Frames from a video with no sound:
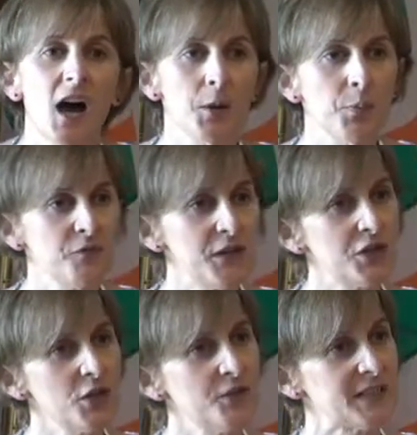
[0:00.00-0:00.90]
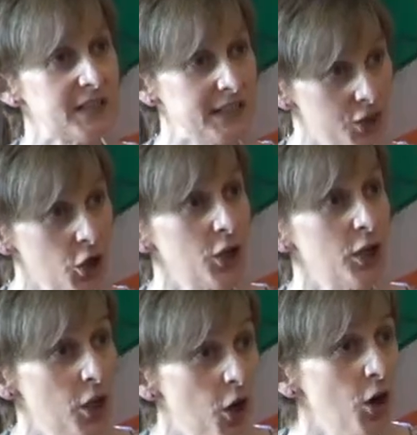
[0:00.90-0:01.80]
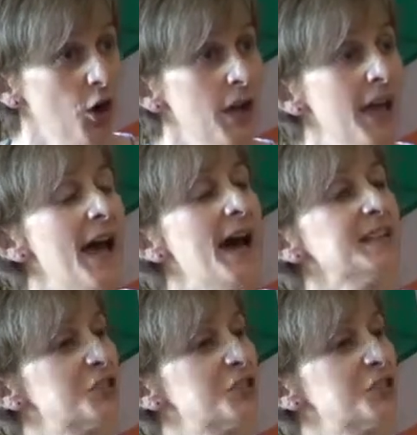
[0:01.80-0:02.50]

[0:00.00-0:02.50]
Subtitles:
on a provision of its internal law as